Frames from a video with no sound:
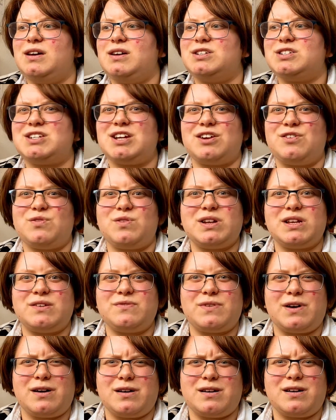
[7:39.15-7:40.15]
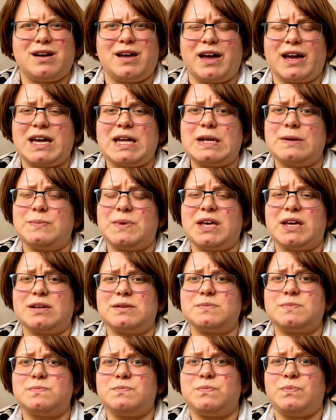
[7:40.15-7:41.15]
generally the academia
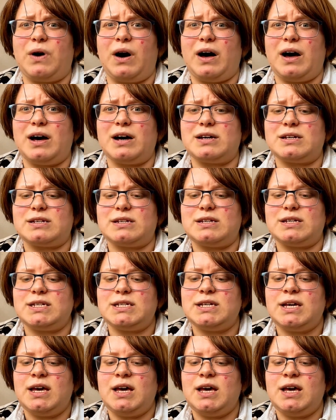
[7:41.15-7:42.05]
part in it.